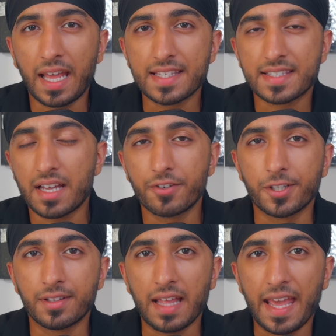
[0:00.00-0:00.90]
a
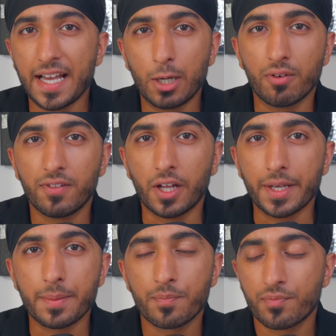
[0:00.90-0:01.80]
7-8 hour
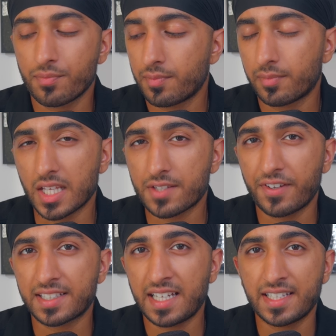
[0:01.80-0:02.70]
flight, this
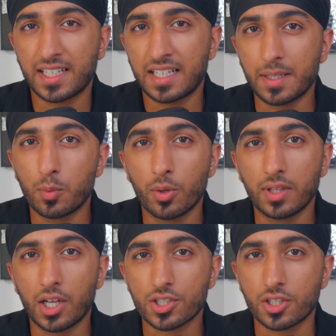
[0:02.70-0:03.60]
thing technically won't
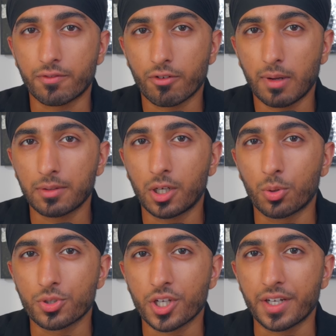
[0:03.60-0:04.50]
last you throughout the
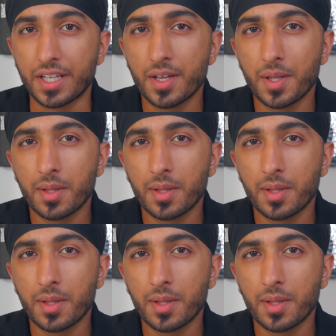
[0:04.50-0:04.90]
whole journey,